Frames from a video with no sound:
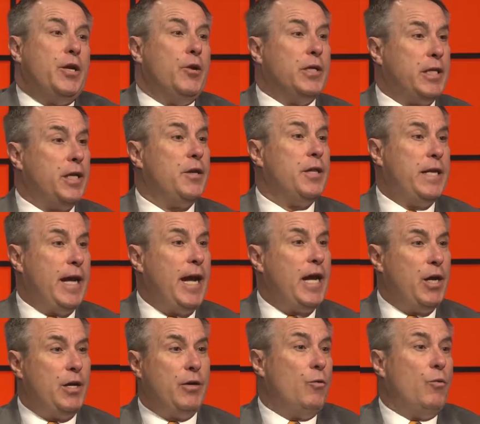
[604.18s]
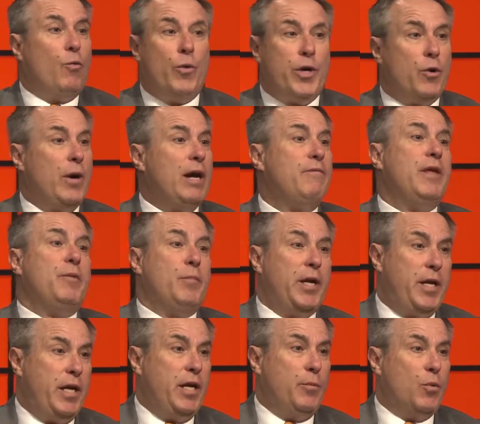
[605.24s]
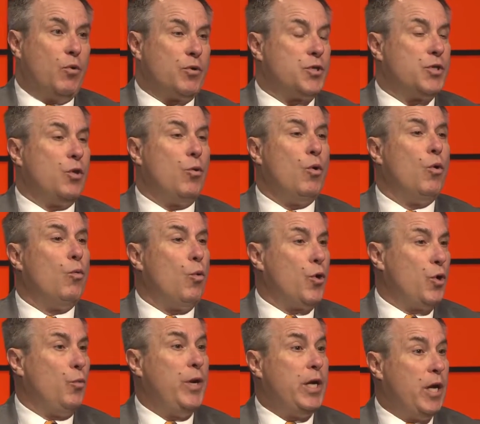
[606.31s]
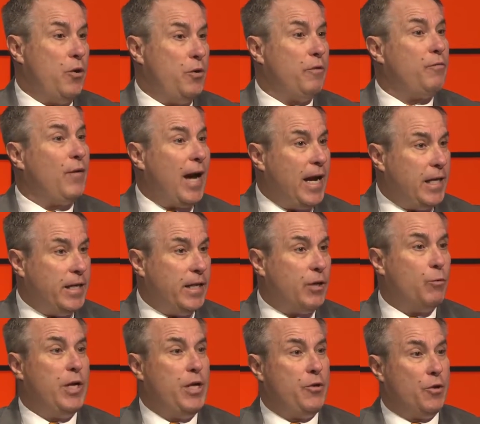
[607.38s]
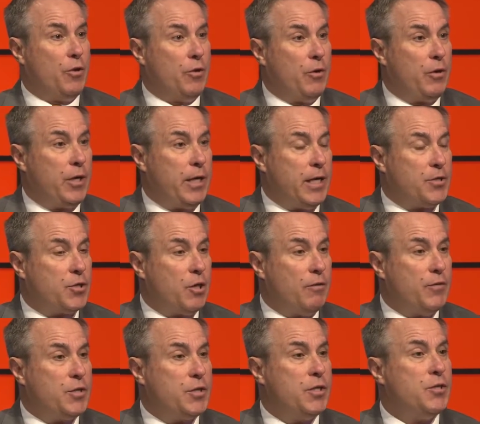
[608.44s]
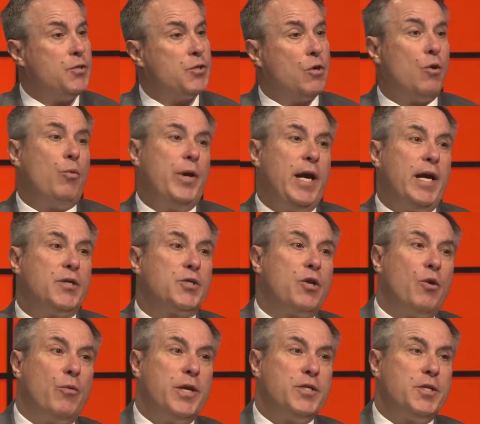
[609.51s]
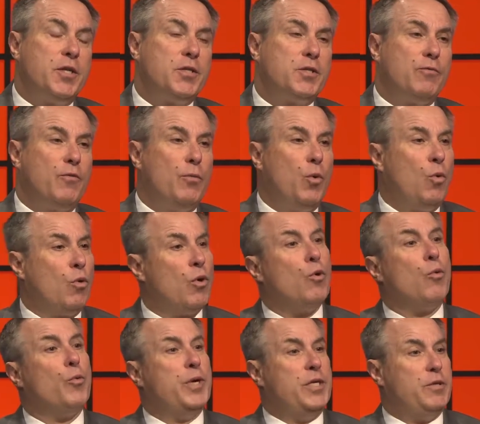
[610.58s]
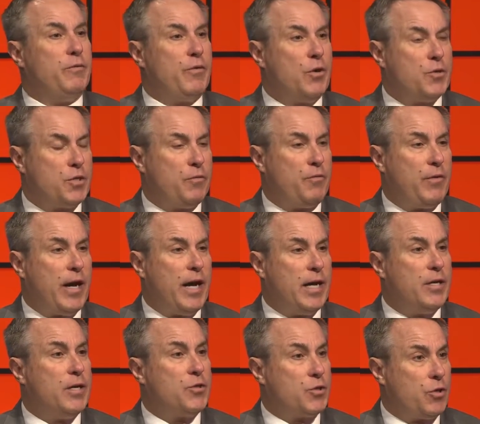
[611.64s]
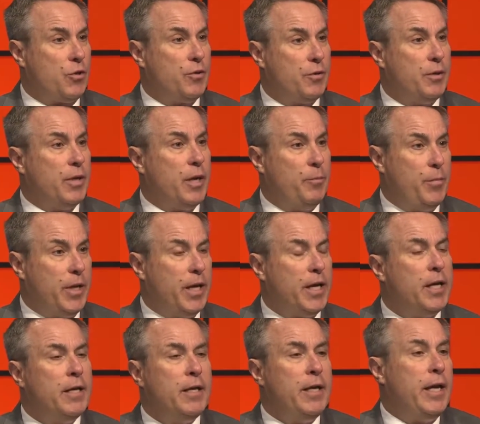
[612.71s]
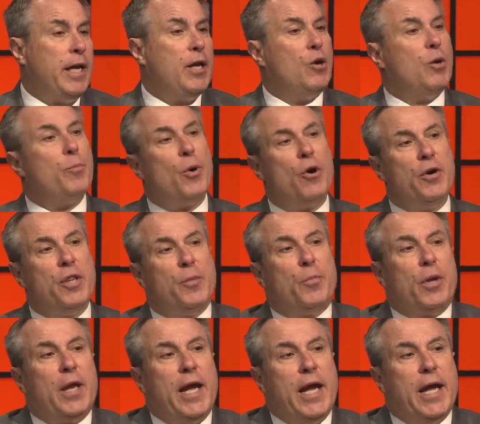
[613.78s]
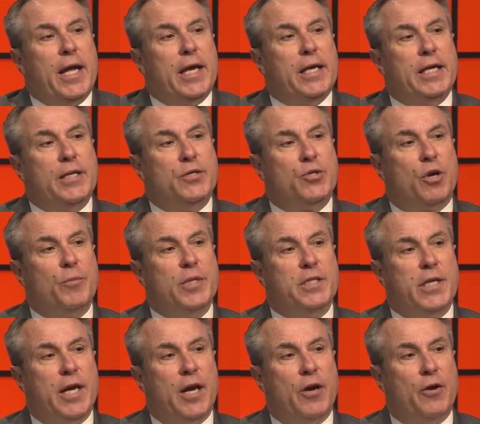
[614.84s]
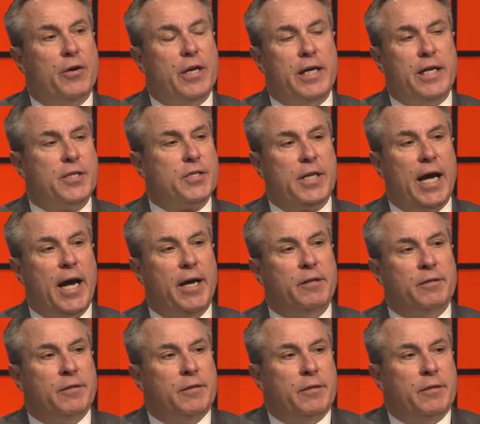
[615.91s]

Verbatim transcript: know, at the end of the day, we don't have that money anymore. So yeah. where do we go to find it? We either cut services, or we ask our residents for more, or we diversify right. a certain a bit. You know, and part of the plan in Germantown, and it's not